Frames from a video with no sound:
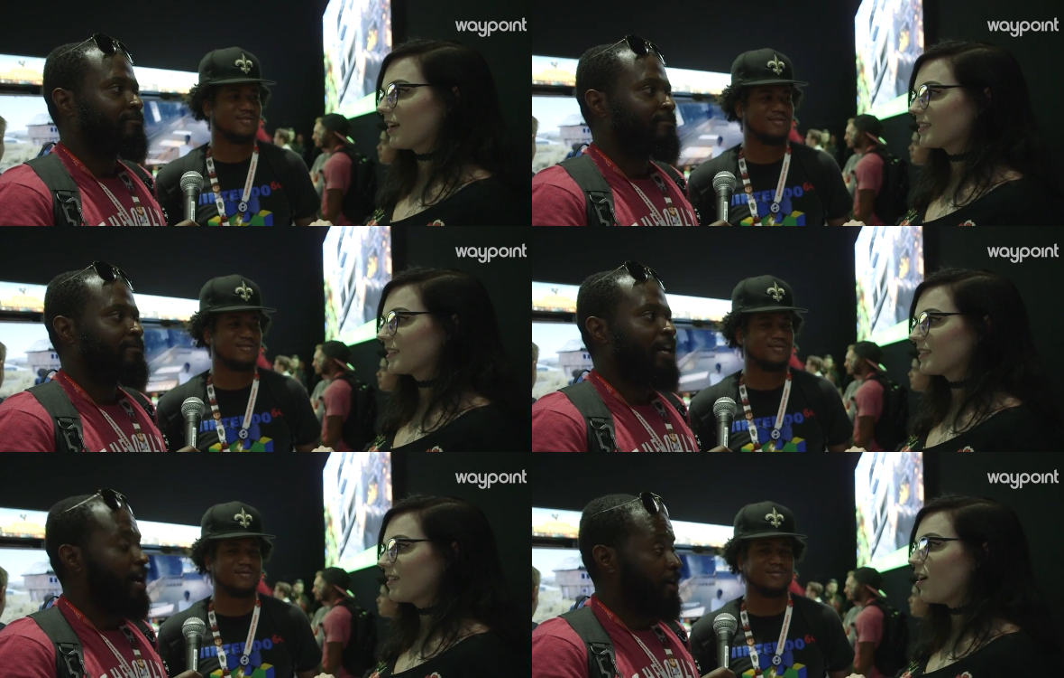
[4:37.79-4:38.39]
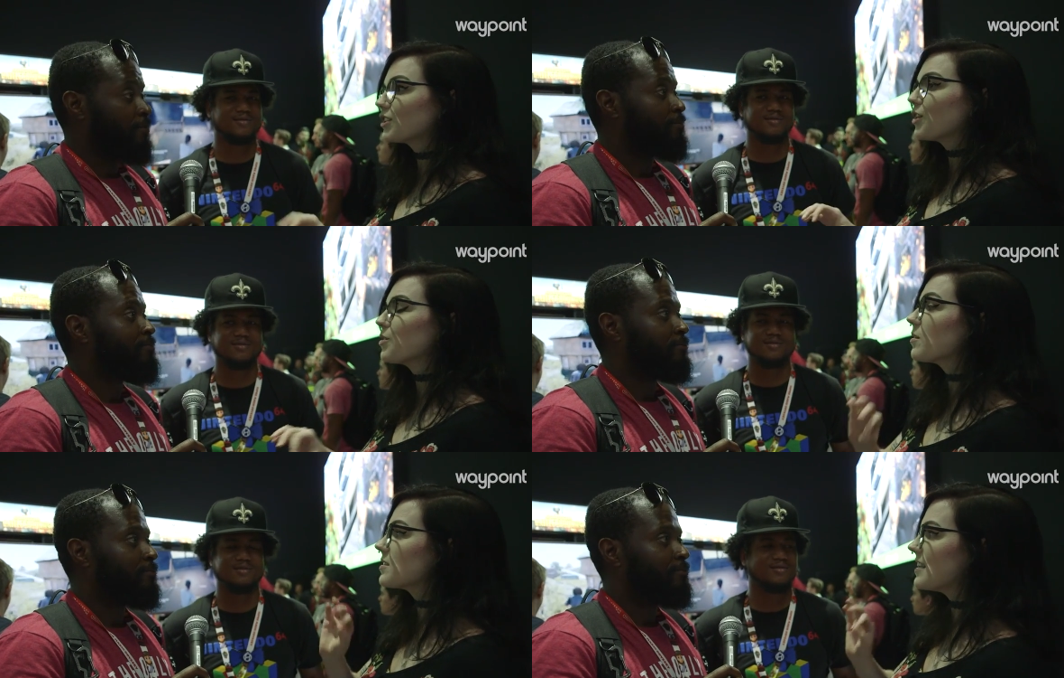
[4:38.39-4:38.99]
Speaker 1: X?
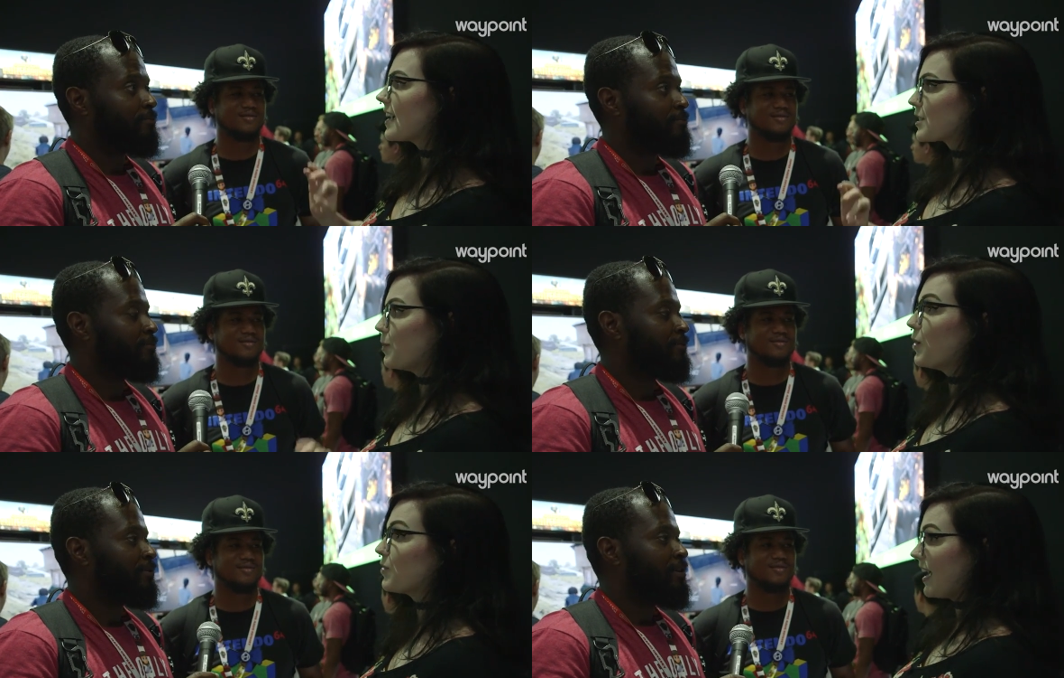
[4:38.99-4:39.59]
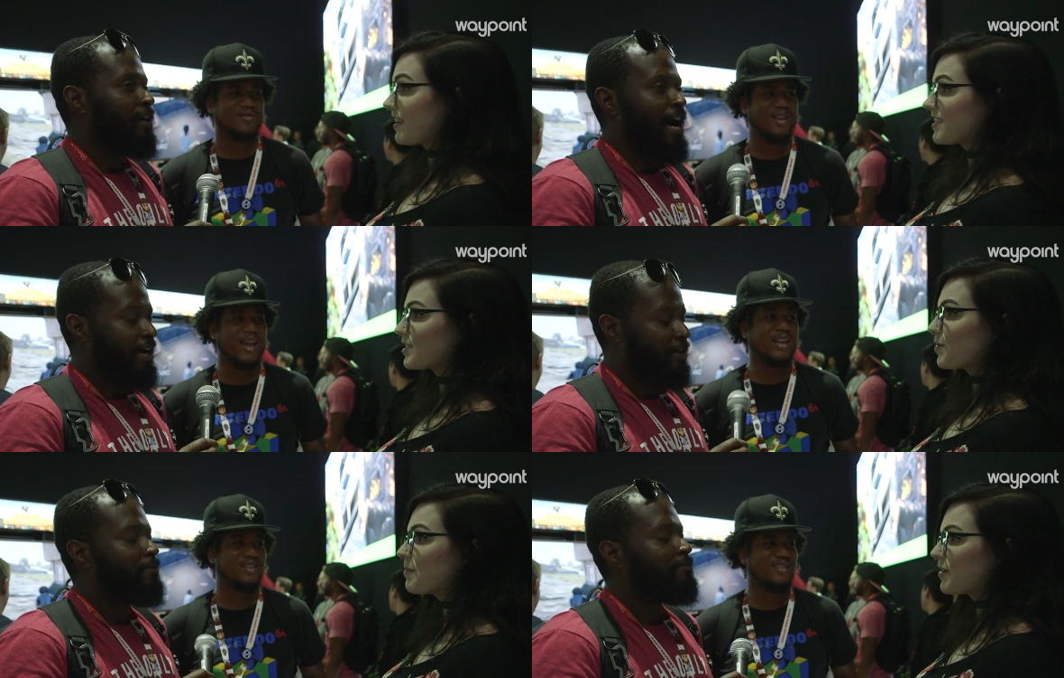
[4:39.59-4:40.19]
Also known as an Xbone X.
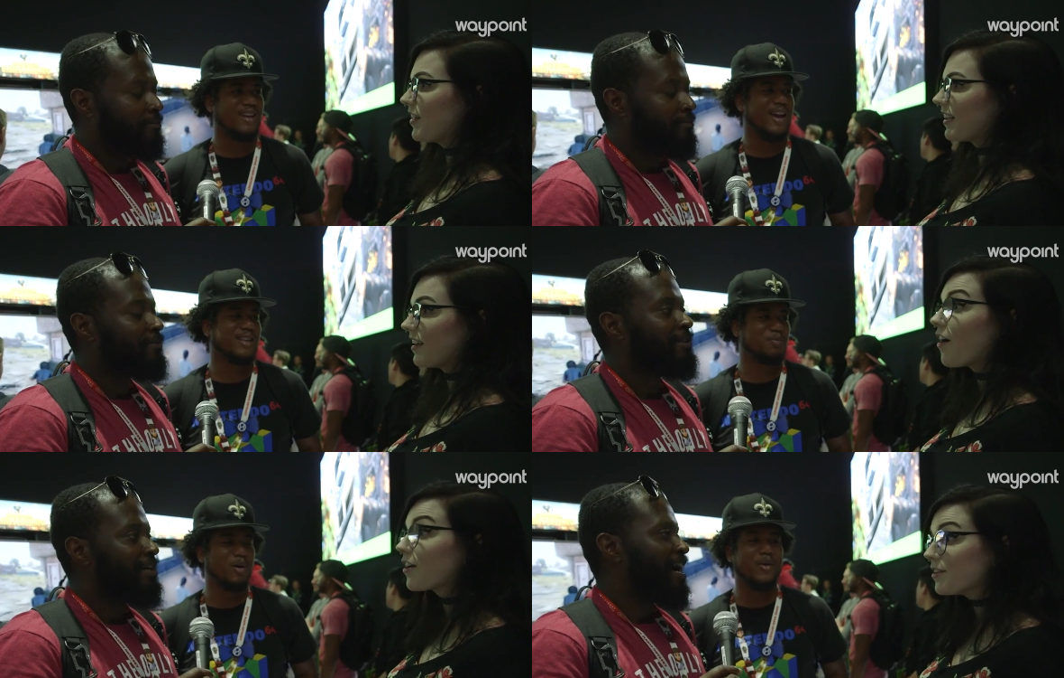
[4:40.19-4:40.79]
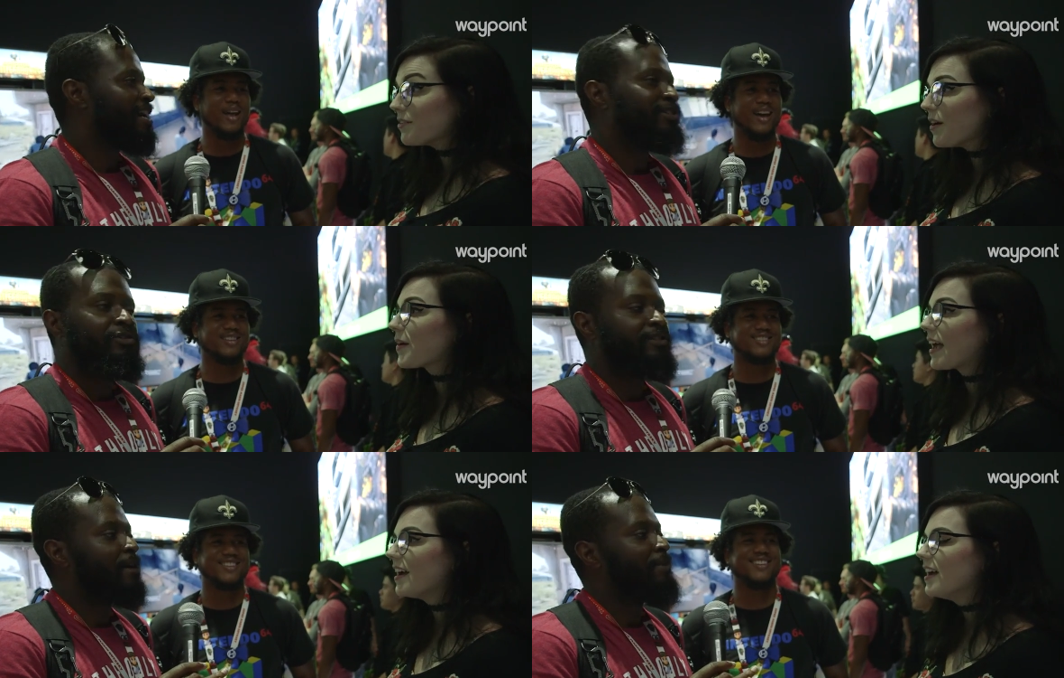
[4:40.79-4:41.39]
That's what I'm calling it. Are you? As
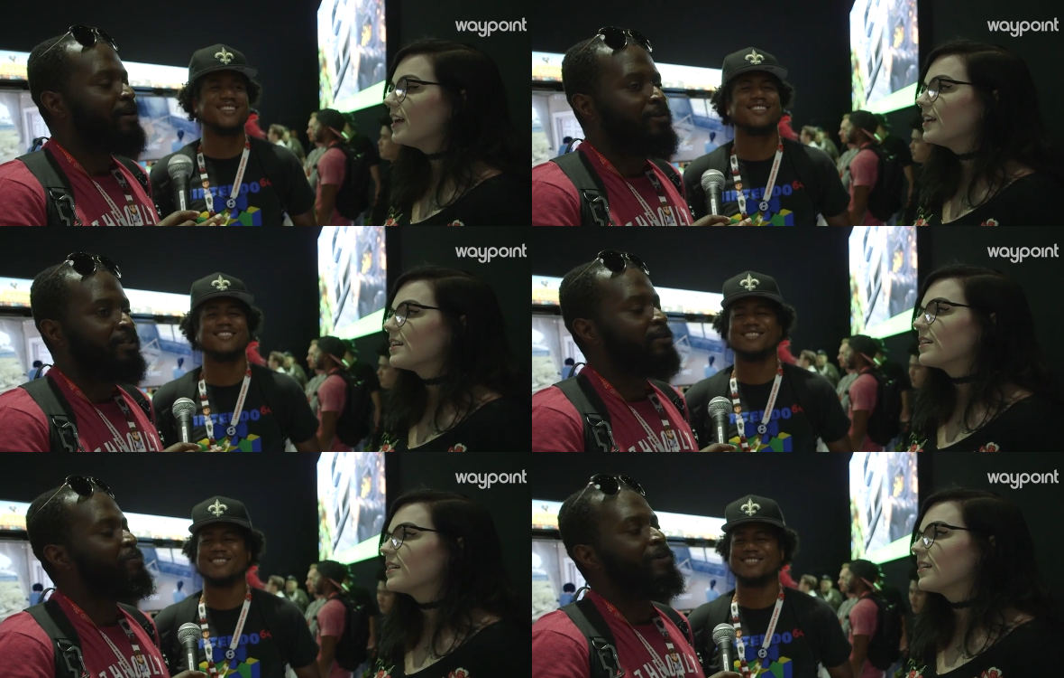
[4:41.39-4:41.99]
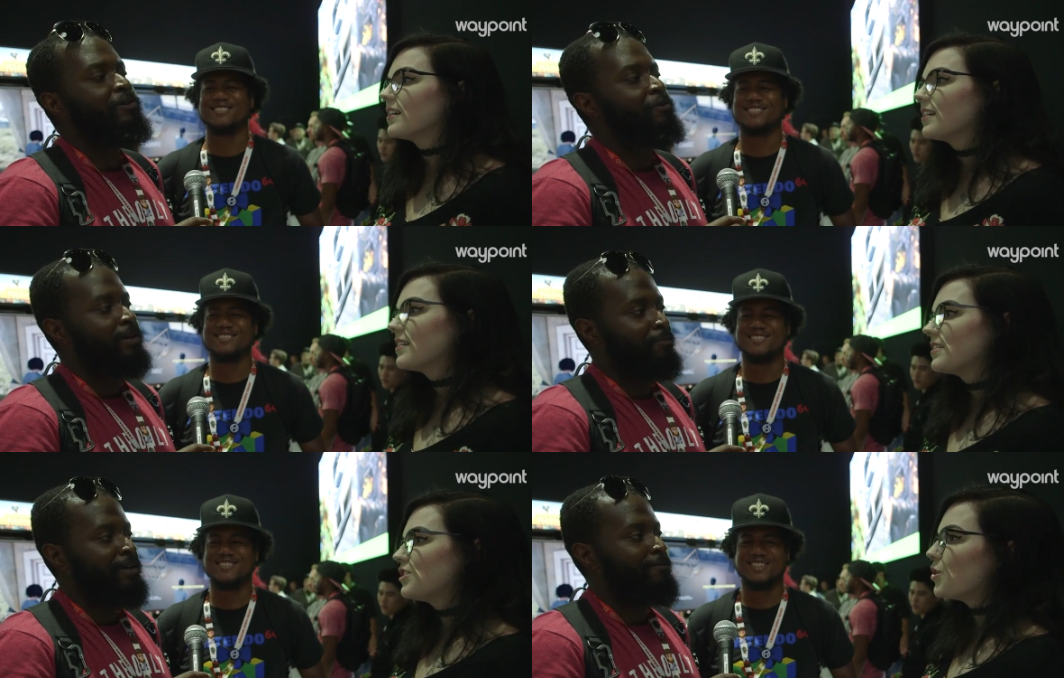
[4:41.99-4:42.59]
soon okay. as I'm
Speaker 2: able to pre-order
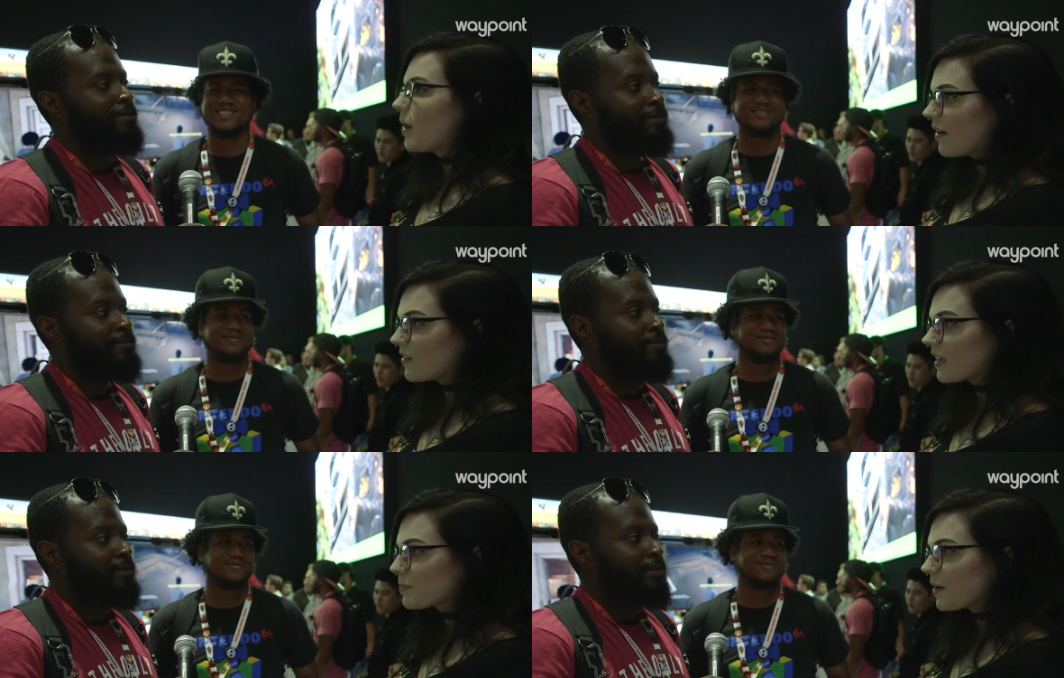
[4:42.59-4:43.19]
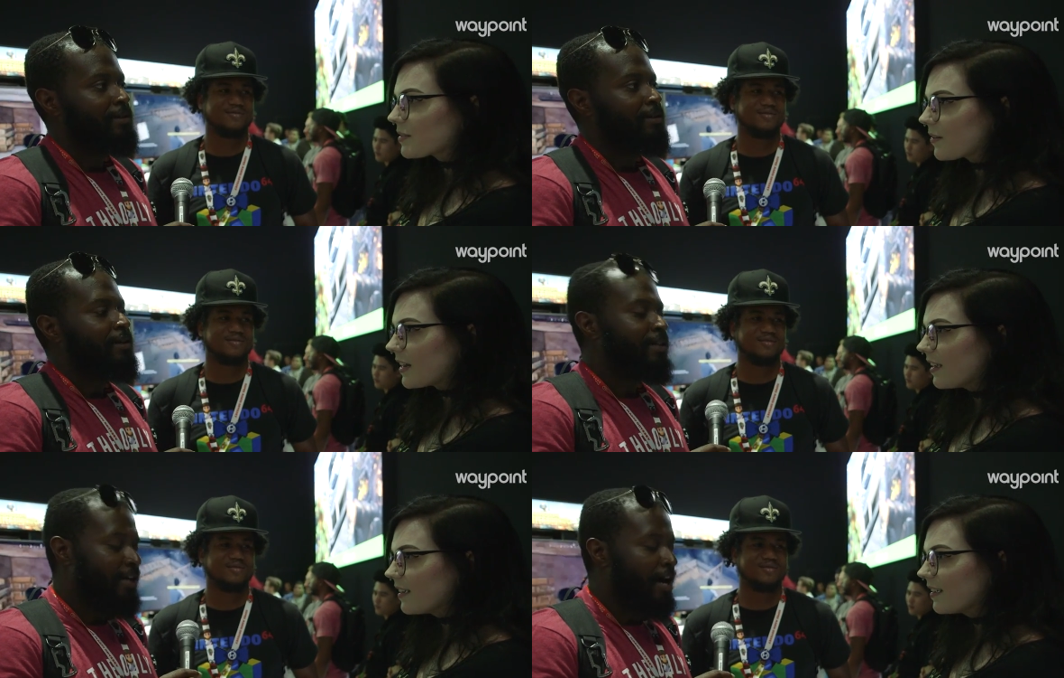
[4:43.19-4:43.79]
one. Do you
Speaker 1: have an Xbox
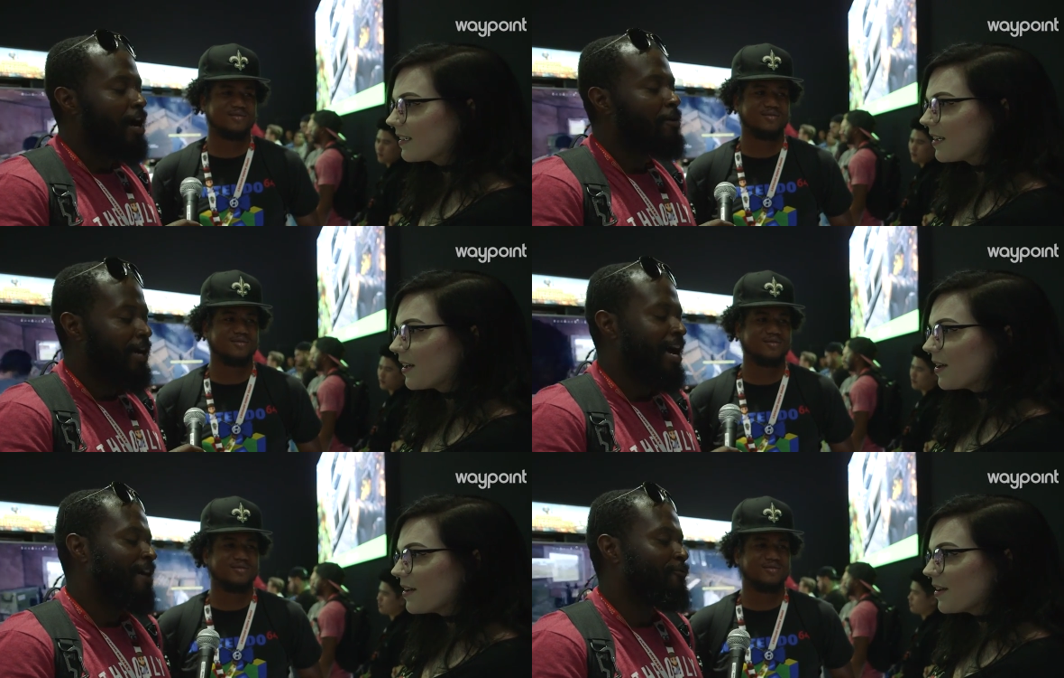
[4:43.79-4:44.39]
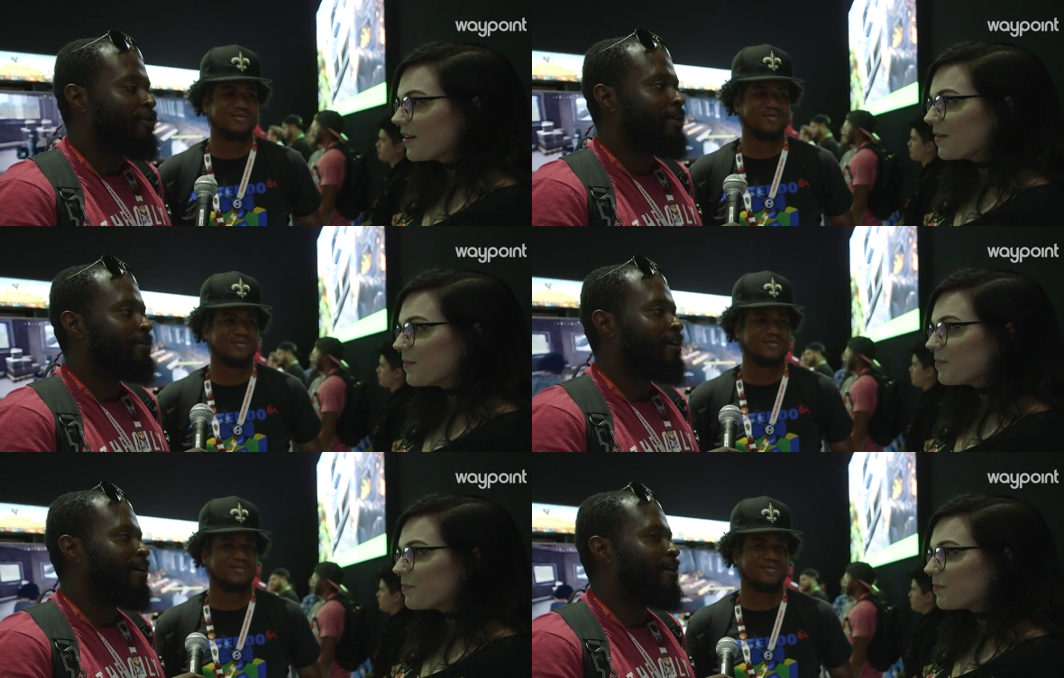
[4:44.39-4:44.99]
already? Yeah, I already
Speaker 2: have
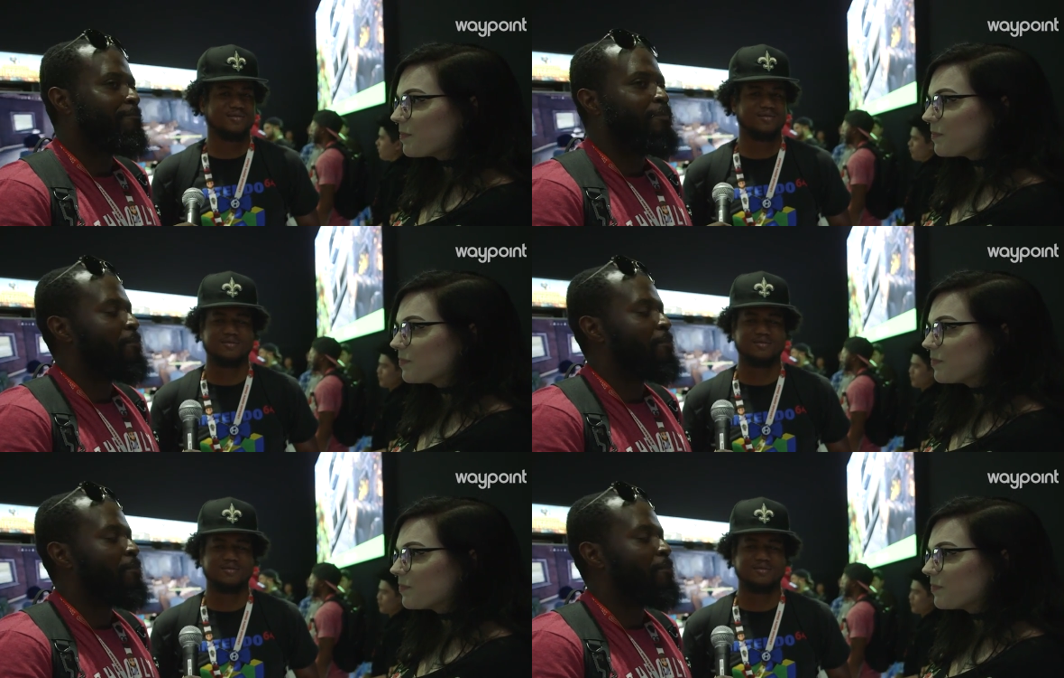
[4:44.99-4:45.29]
one. Uh,